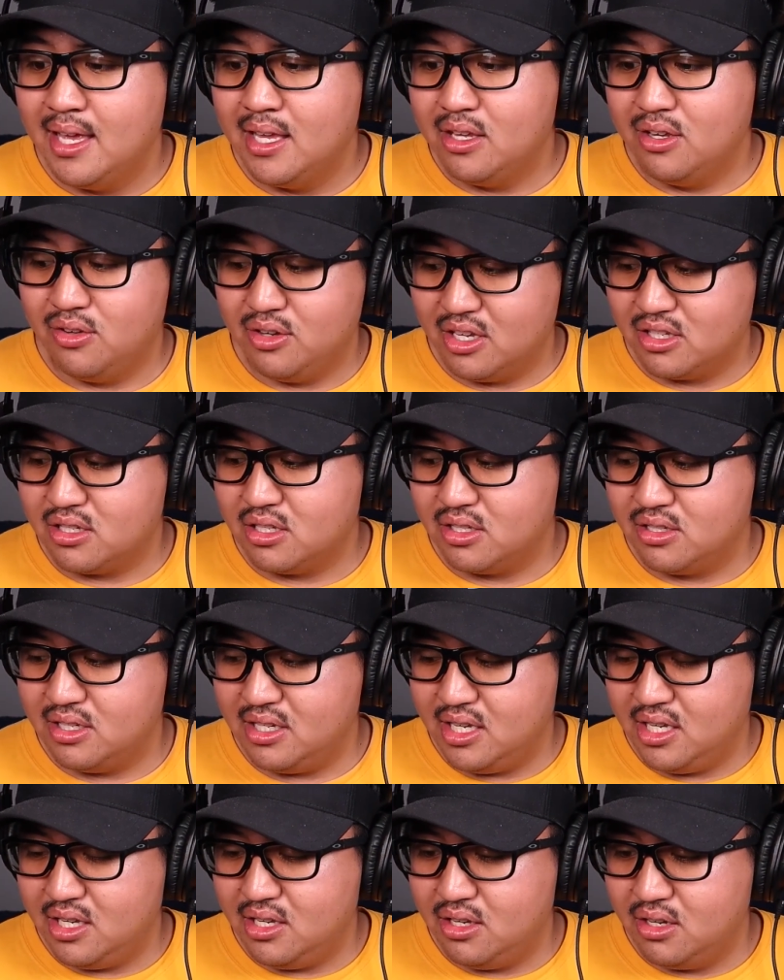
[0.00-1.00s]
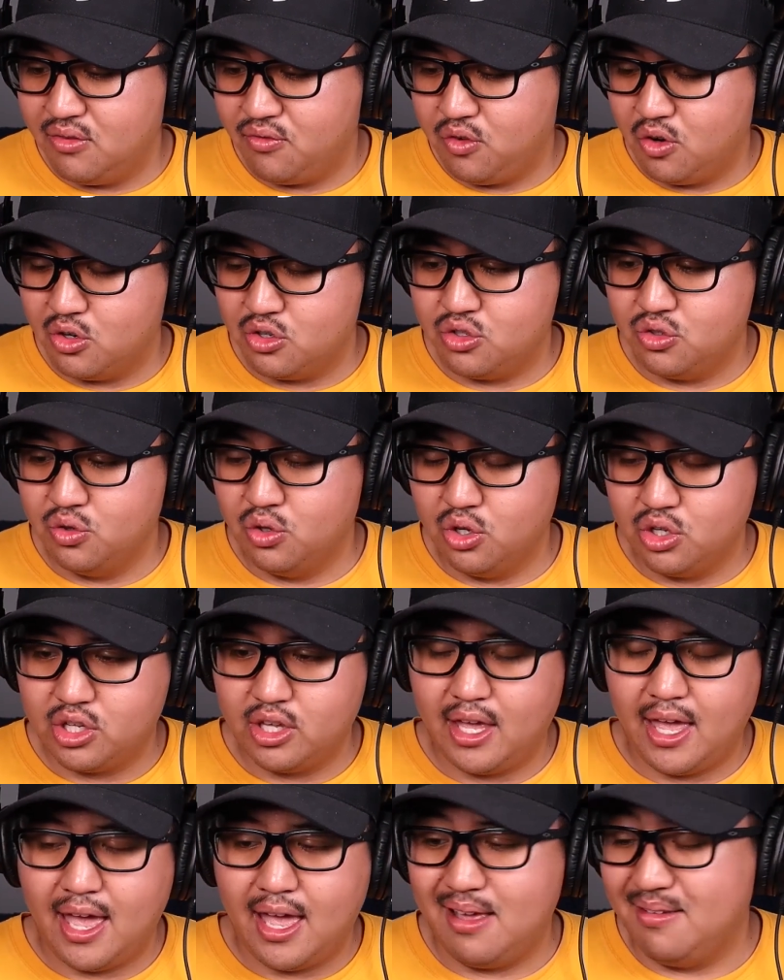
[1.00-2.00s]
You get to see your first
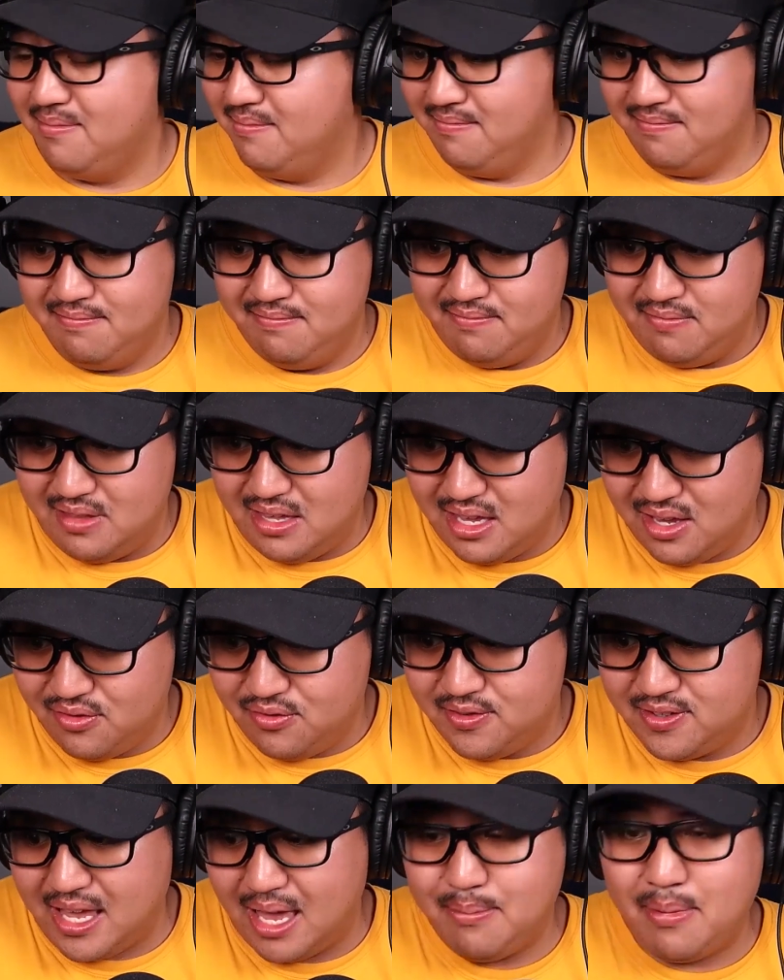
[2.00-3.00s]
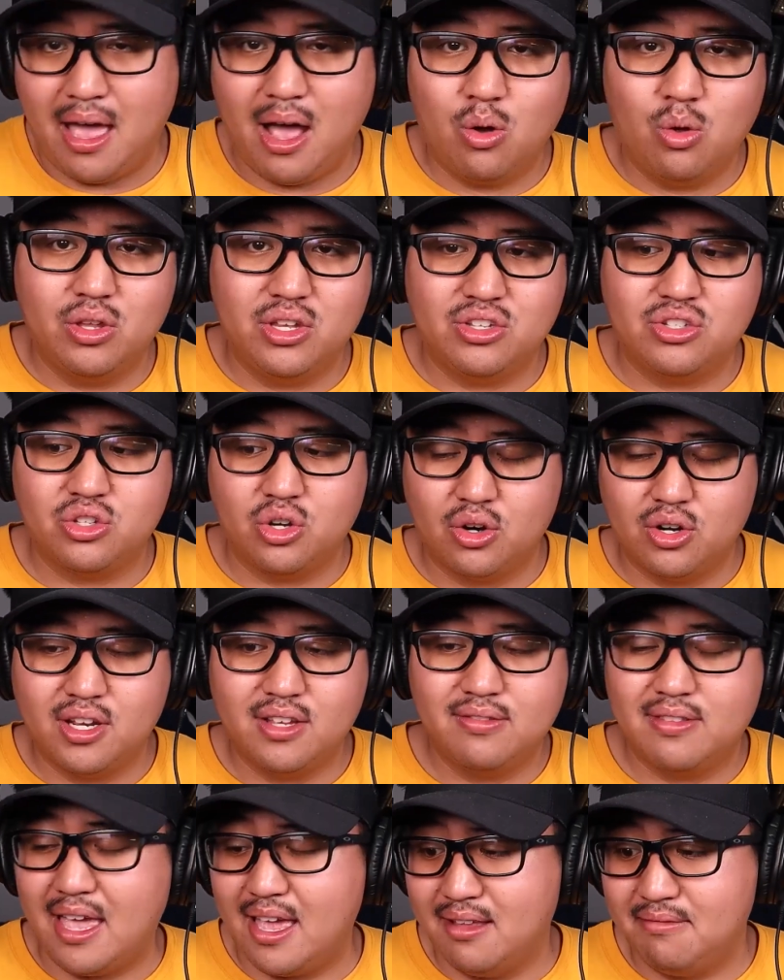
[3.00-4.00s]
look at if Sam Howell is
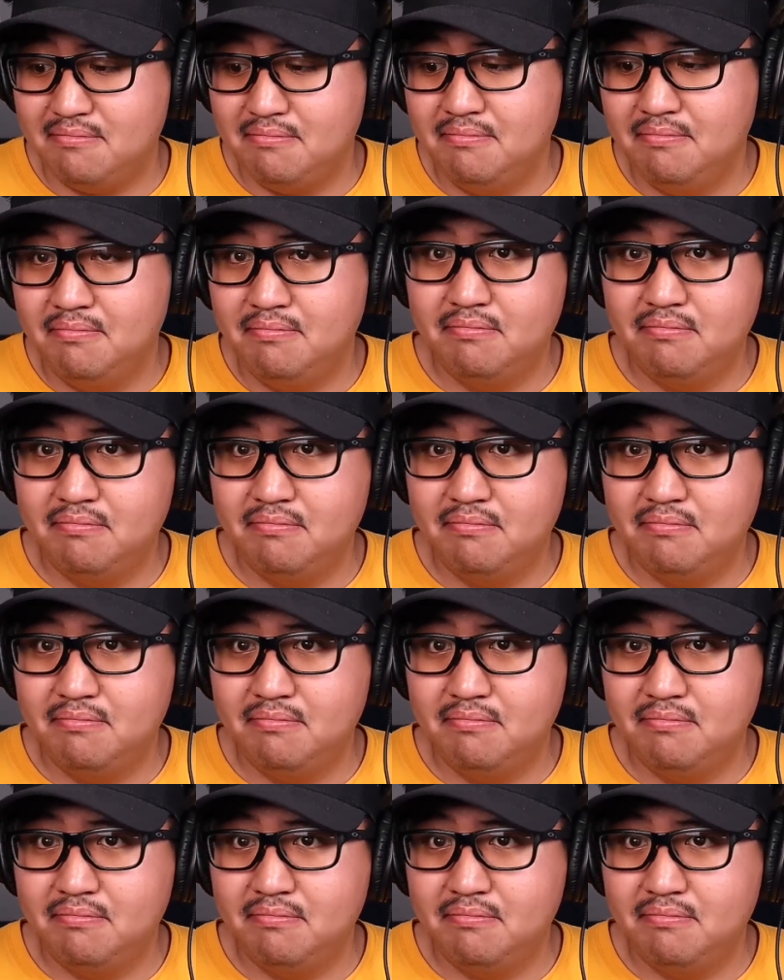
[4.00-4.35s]
starting, then